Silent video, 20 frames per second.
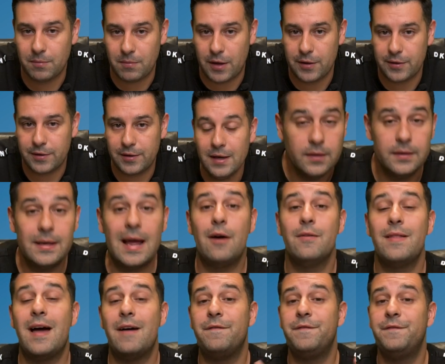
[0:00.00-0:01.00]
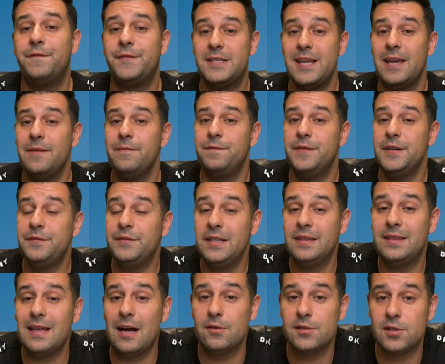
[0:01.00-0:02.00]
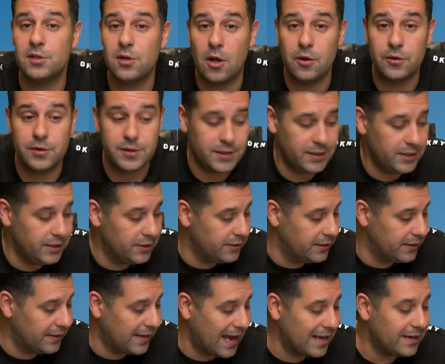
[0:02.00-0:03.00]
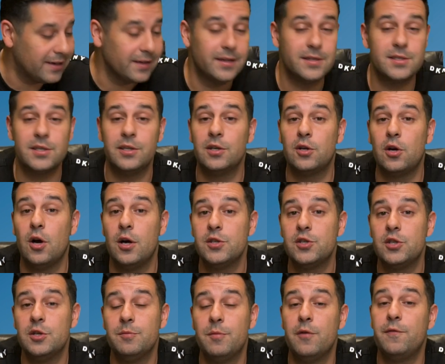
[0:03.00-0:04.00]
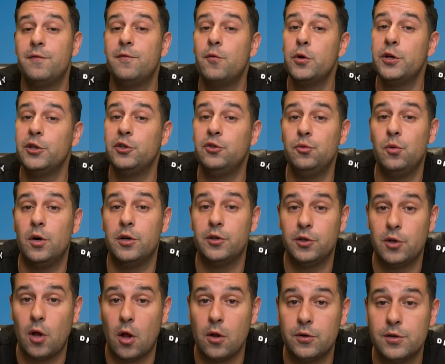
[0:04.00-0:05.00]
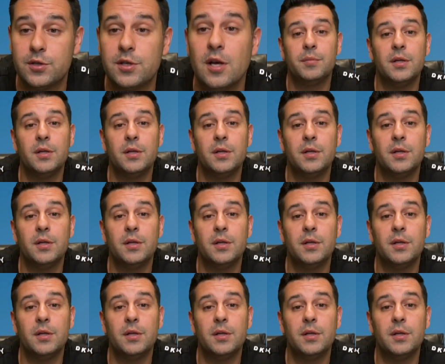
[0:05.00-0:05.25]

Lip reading: a month. Now, that same $50,000 here in Canada is going to cost you about $4,200,